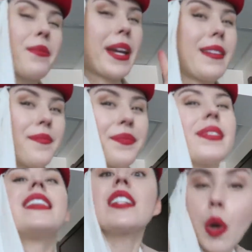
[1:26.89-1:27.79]
By the way,
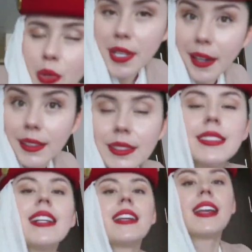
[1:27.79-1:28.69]
this
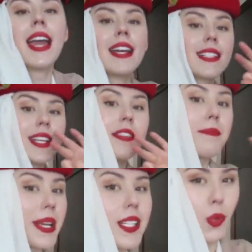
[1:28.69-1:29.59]
hotel has the
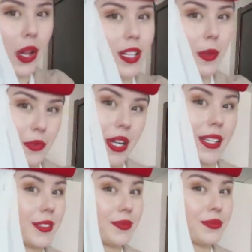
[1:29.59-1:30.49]
best welcome
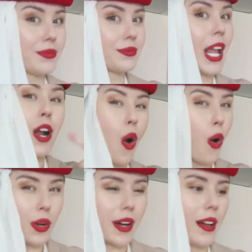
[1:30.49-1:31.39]
drink. A
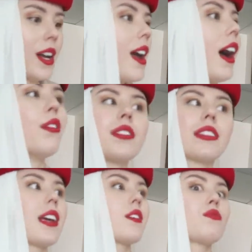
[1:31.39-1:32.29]
coconut. I
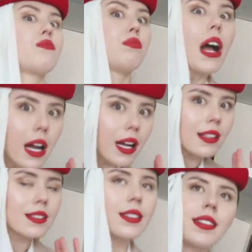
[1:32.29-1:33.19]
was like,
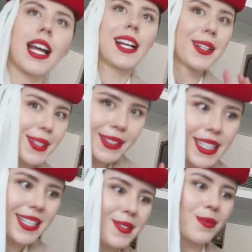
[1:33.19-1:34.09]
what? Like,
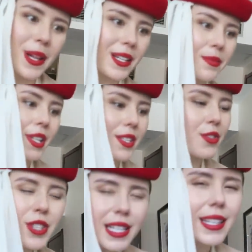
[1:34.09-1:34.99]
coconuts, welcome
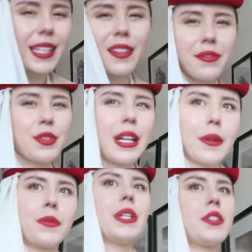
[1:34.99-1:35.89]
drinks. Usually they give you
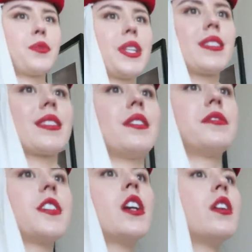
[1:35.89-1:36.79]
like really sweet
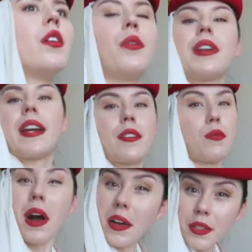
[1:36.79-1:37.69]
stuff or like
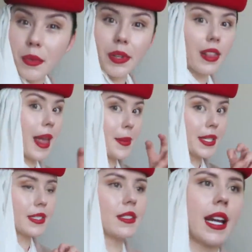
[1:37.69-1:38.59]
water with
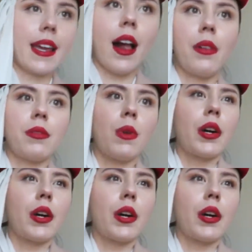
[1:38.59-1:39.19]
lemon, like healthy